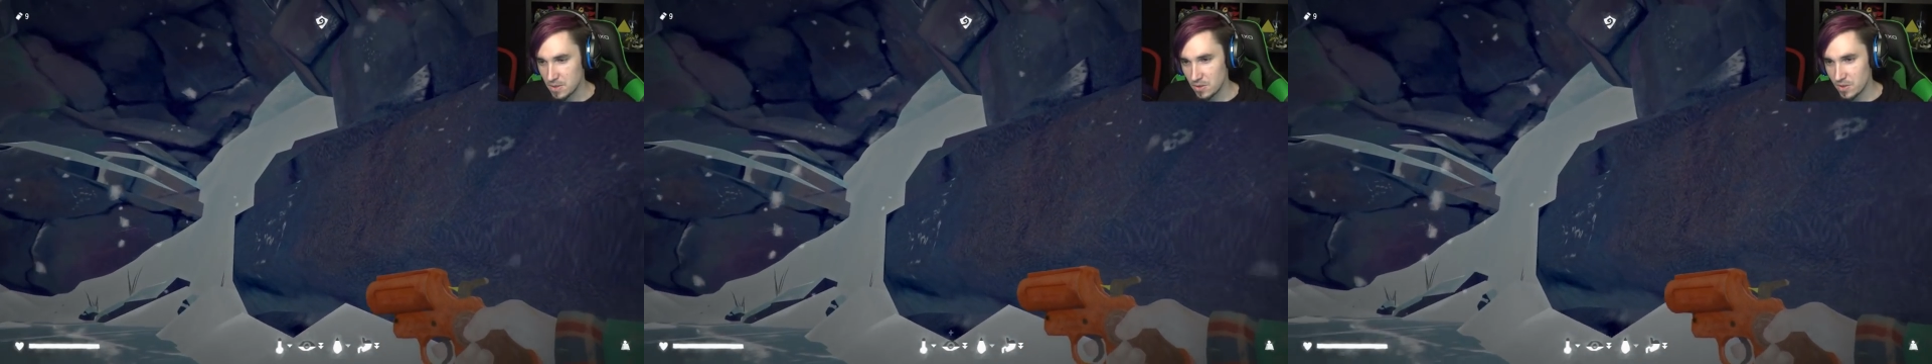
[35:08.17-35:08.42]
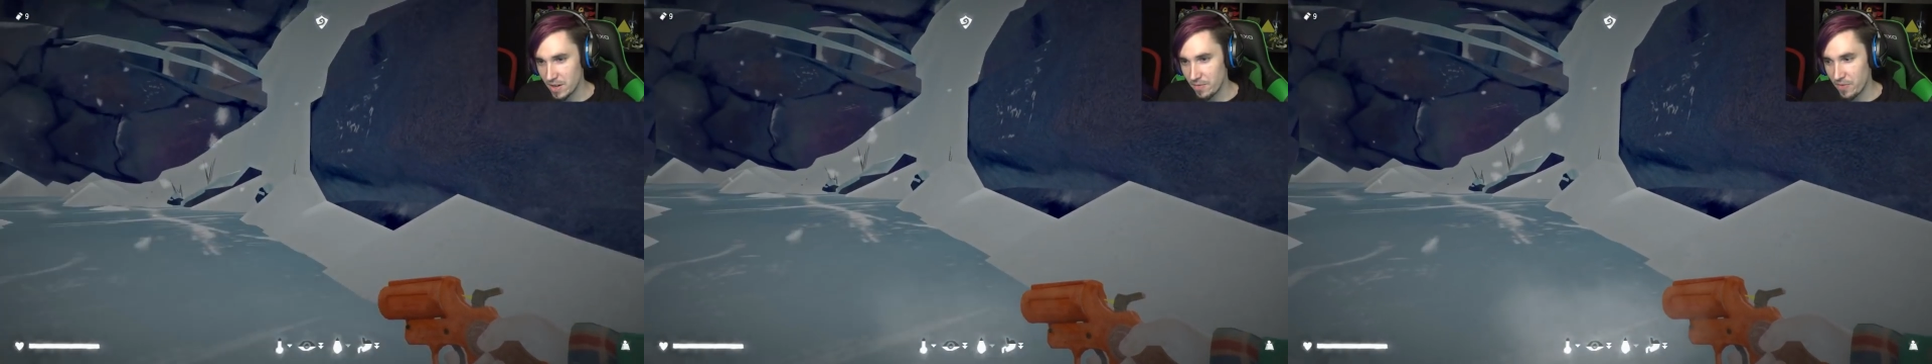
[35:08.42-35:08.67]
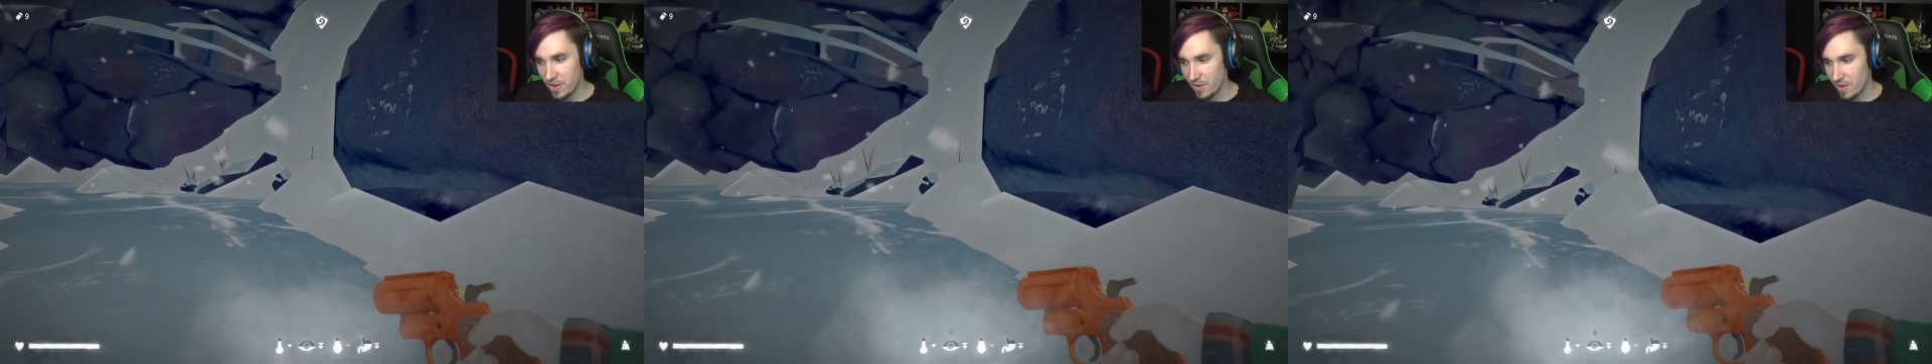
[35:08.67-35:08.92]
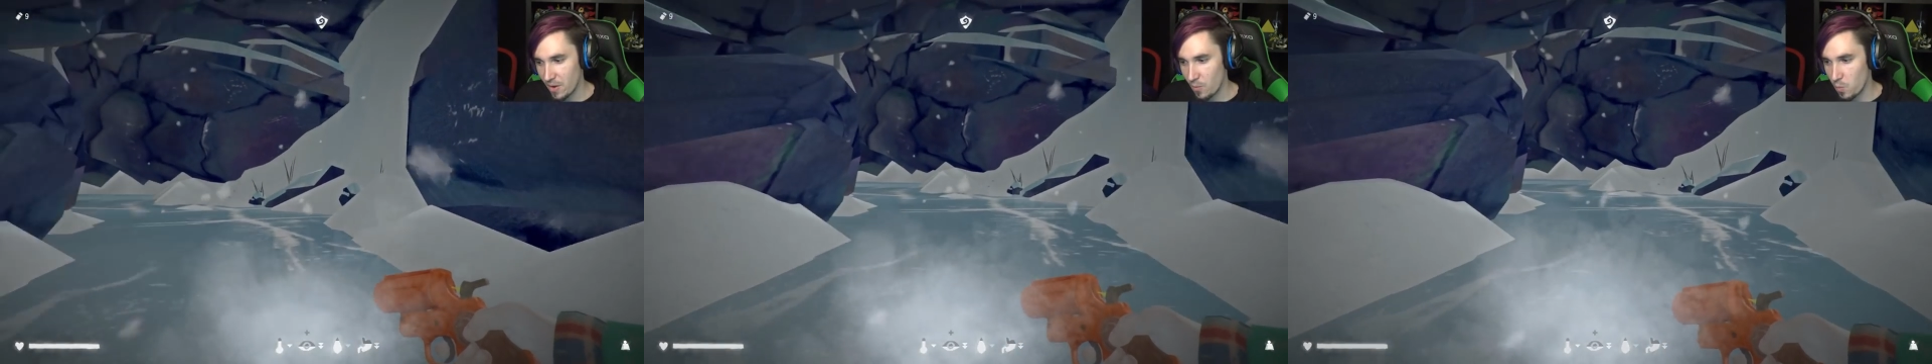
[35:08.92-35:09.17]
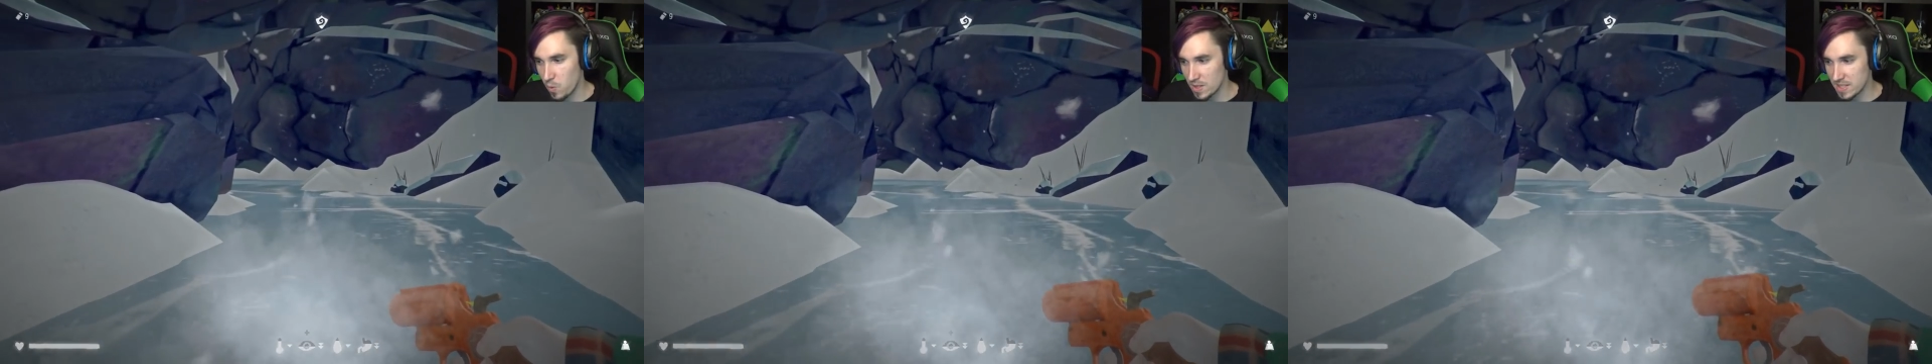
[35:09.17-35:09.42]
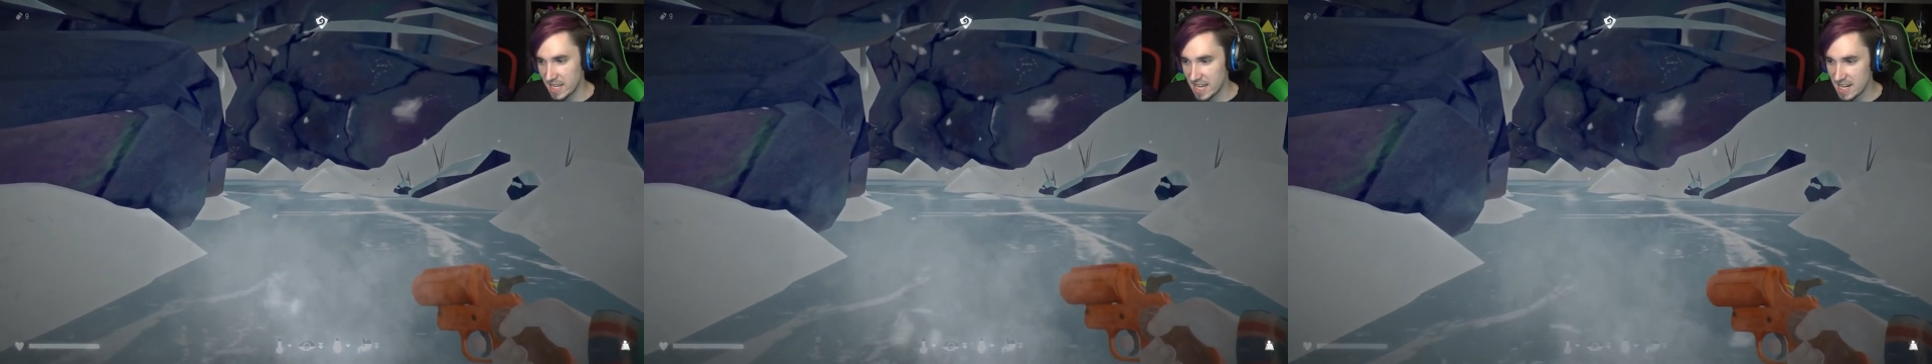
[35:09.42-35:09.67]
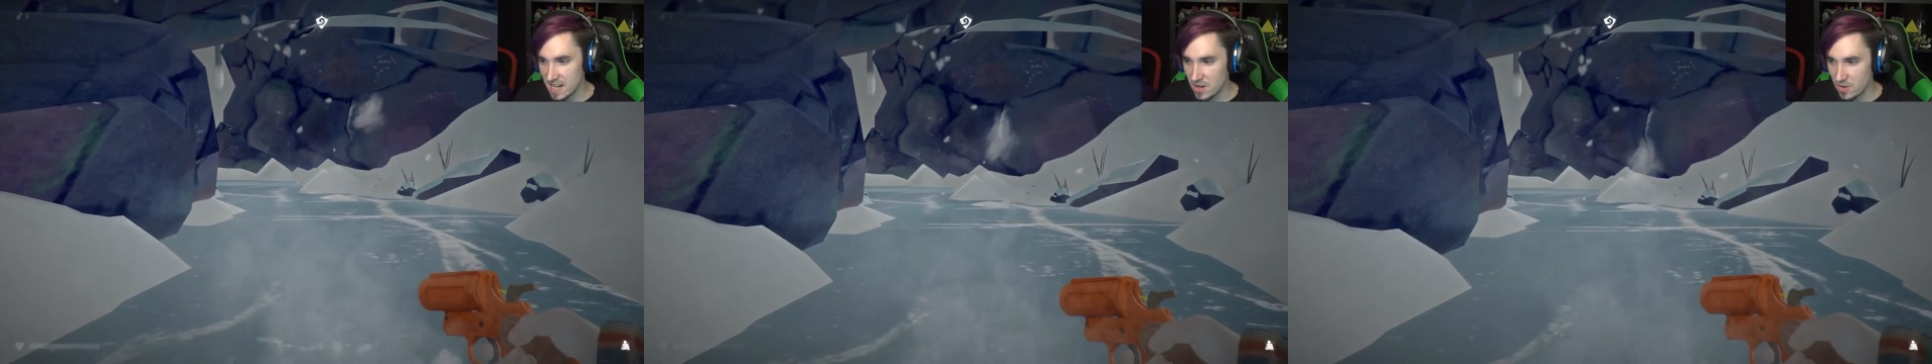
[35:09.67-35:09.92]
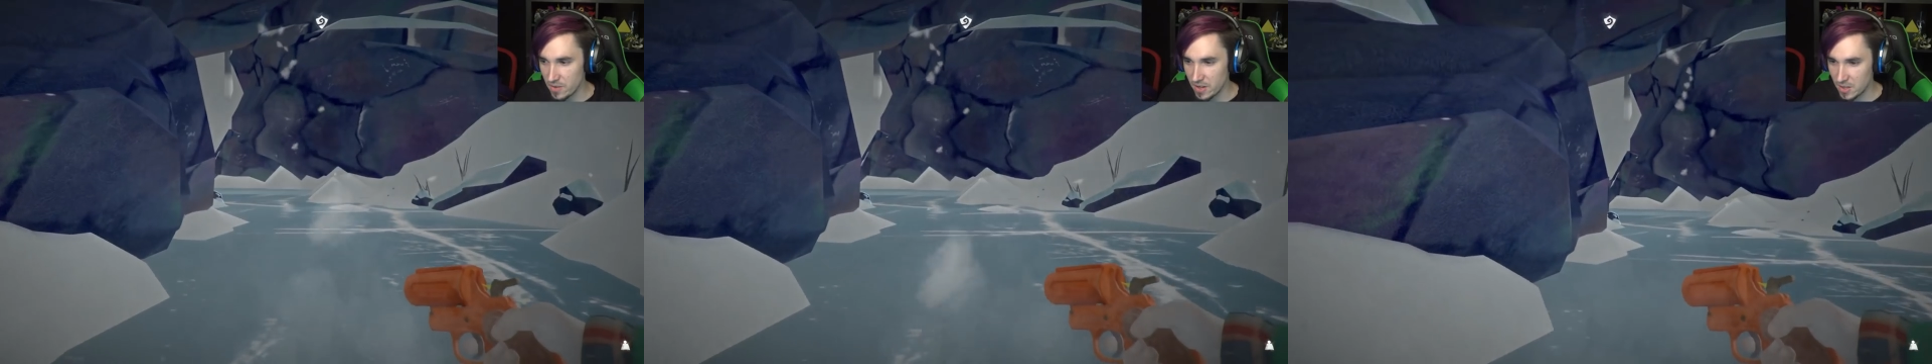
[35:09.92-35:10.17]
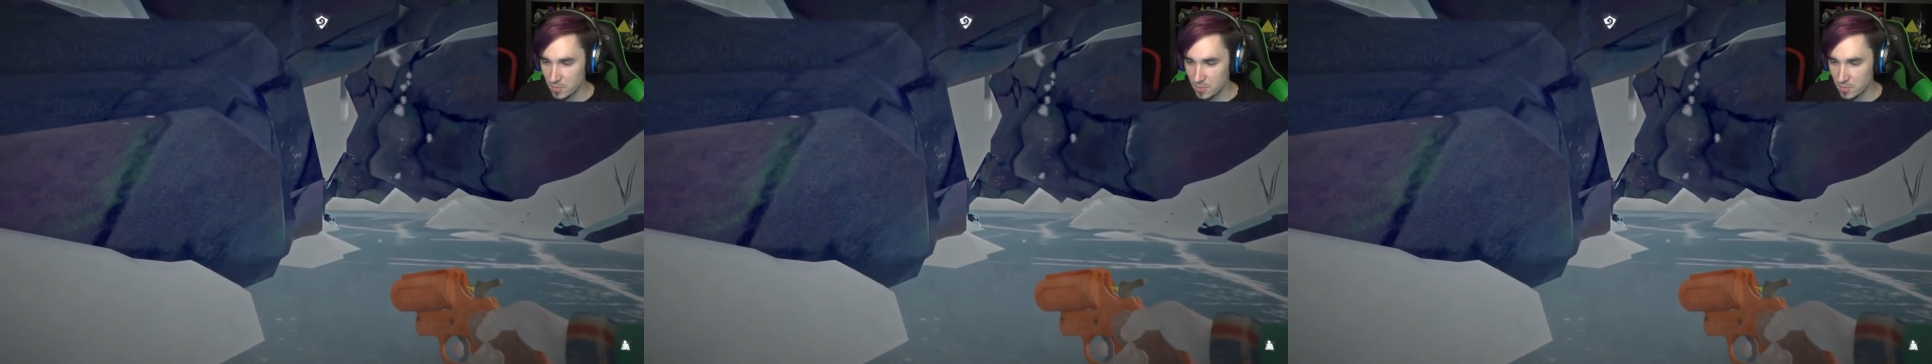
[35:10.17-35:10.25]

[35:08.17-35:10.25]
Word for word: still trying to figure out what's hidden over here,